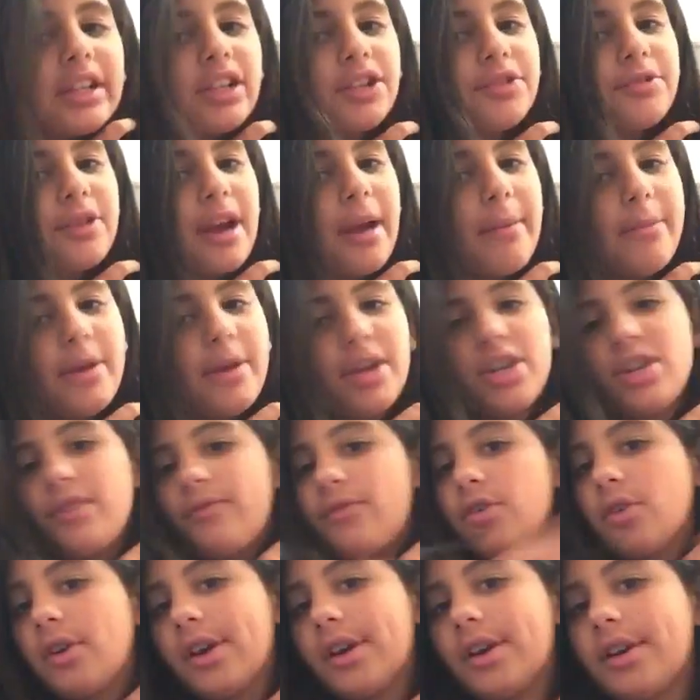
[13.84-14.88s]
the subscribe button
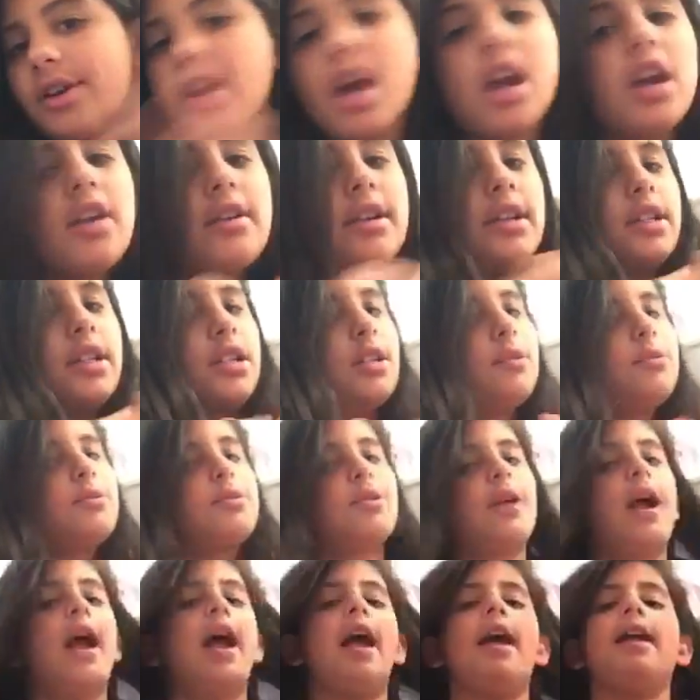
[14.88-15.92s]
if you are not already
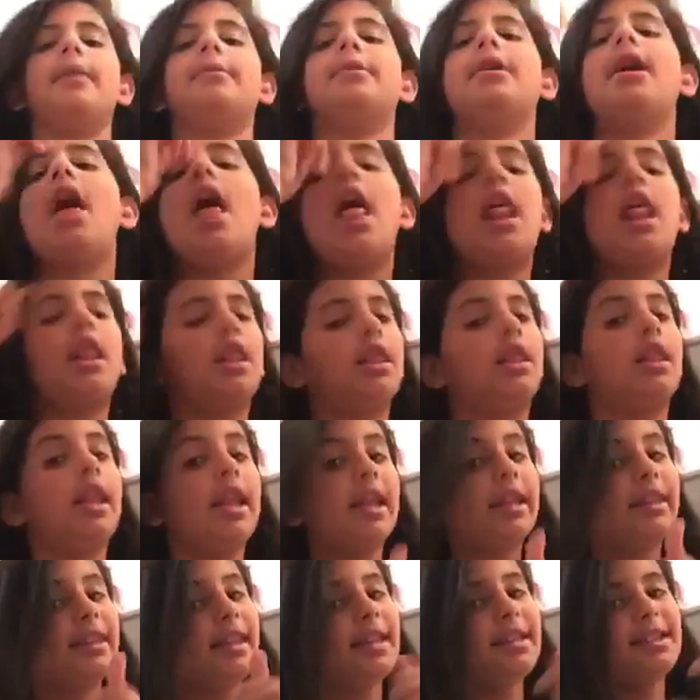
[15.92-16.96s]
subscribed.
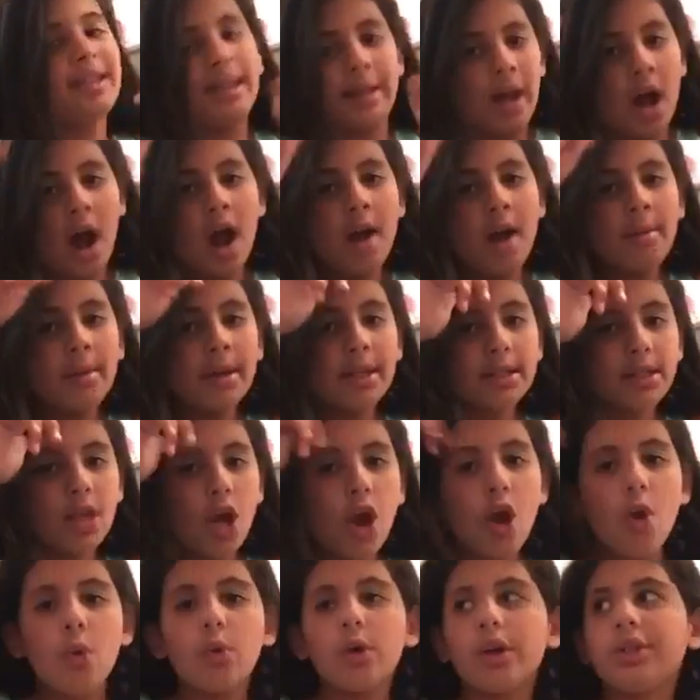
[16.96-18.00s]
Like this and comment
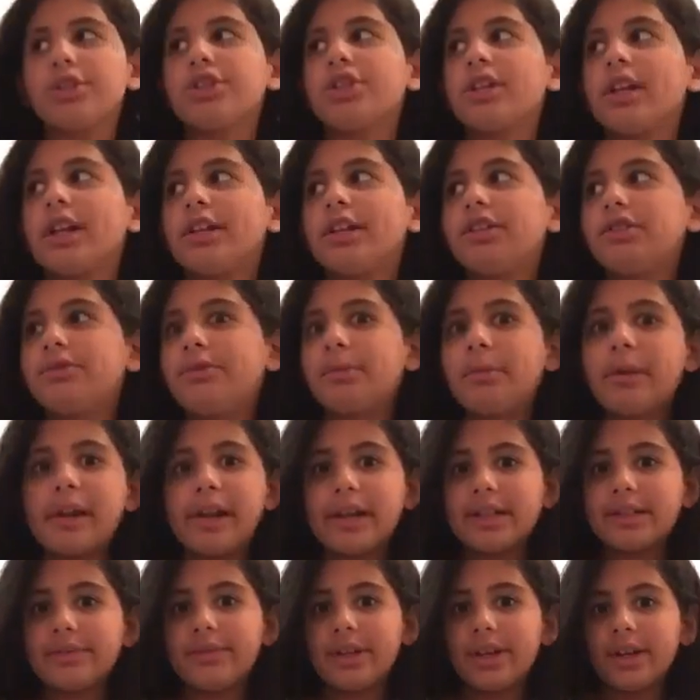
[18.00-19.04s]
what should I do for my
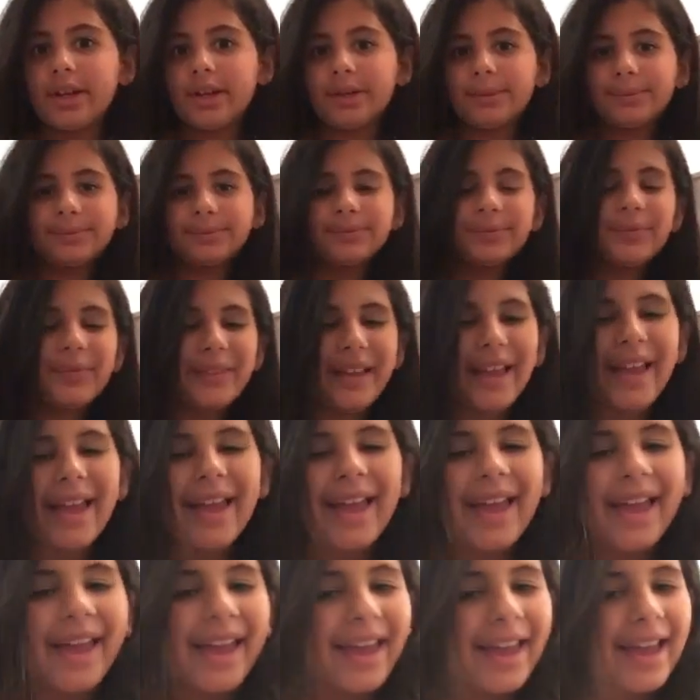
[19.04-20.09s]
next video.
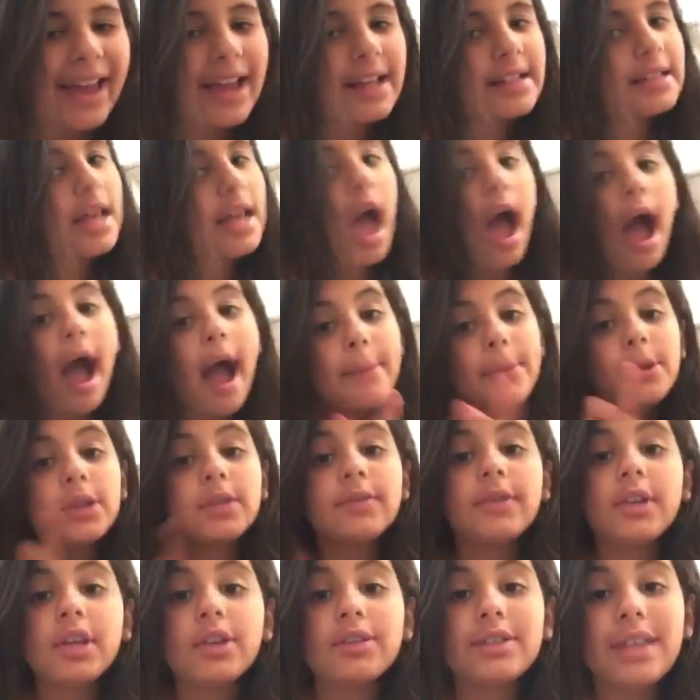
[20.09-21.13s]
And I
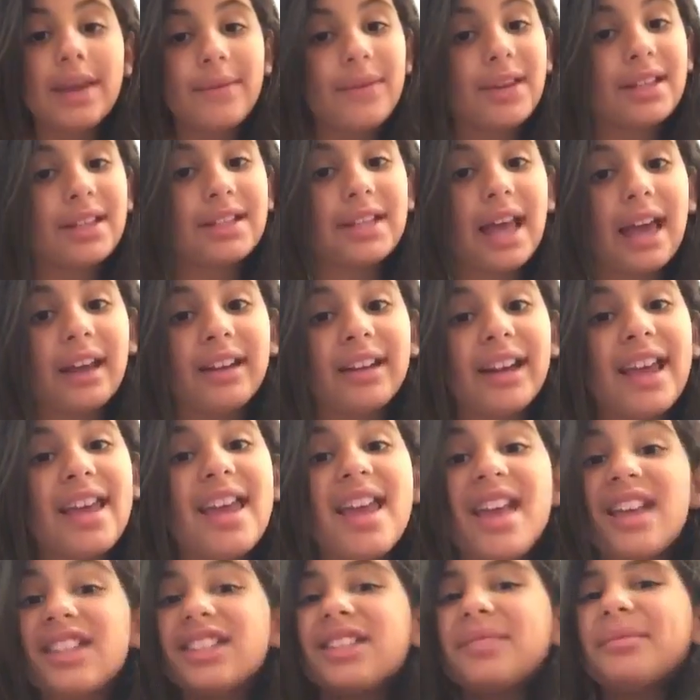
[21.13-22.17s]
post videos every
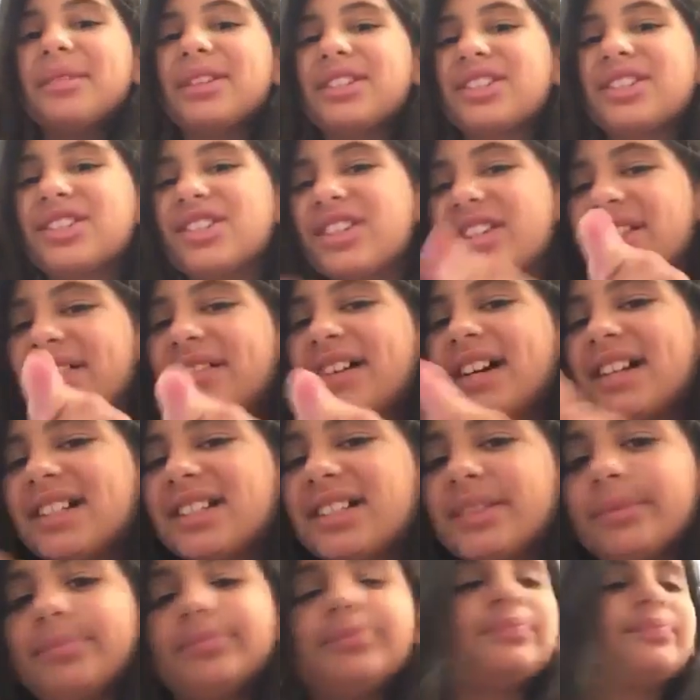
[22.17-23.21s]
Saturday, so make sure to
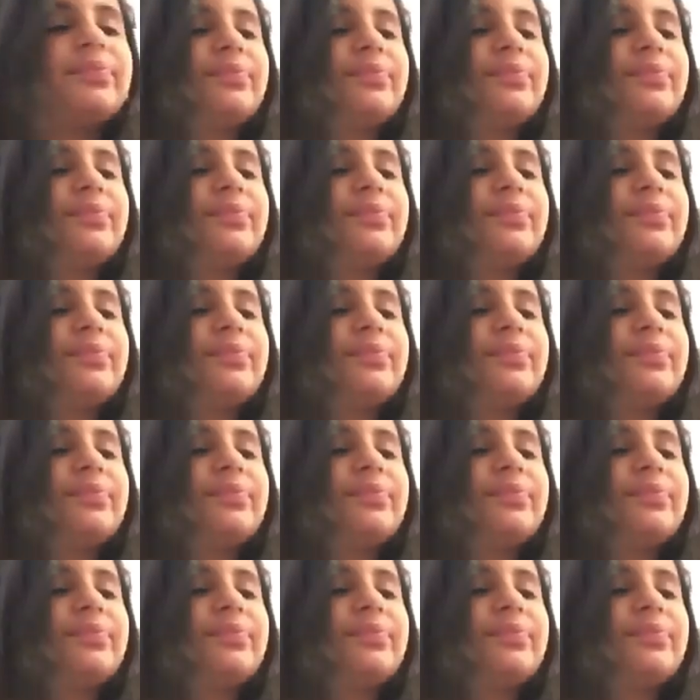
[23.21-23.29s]
watch them.